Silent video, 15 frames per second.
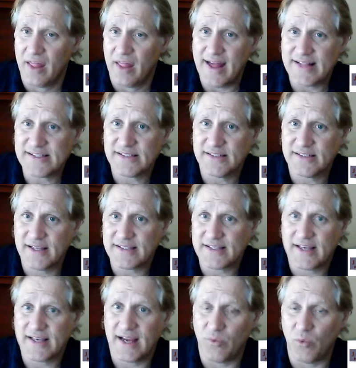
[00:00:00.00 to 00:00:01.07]
that's
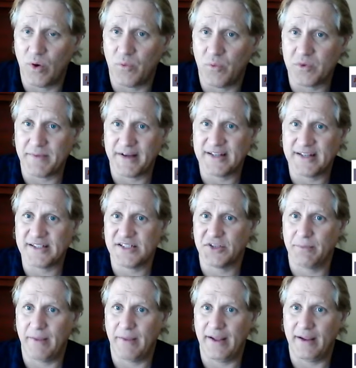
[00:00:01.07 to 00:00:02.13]
kind of what was my
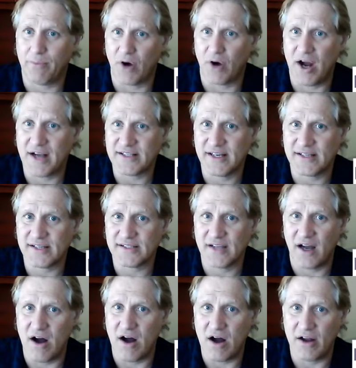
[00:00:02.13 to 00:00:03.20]
decision-making process
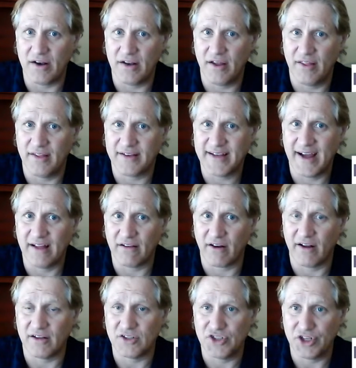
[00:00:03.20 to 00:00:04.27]
on the Tyler
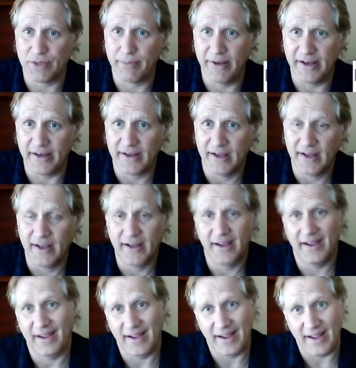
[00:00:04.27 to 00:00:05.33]
Algier pick
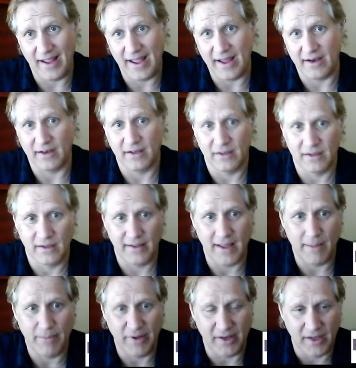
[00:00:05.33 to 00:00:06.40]
and
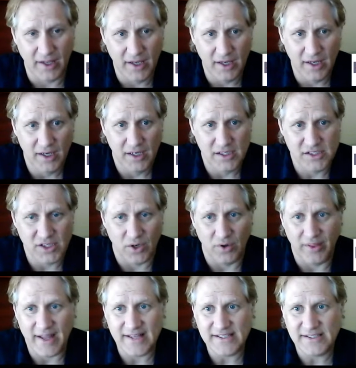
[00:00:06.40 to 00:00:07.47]
that pick. So
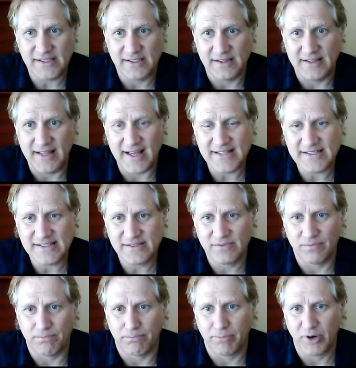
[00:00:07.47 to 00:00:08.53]
that's
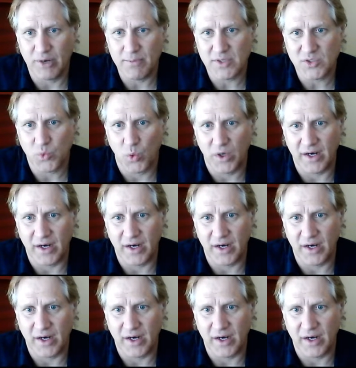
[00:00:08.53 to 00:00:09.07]
pretty much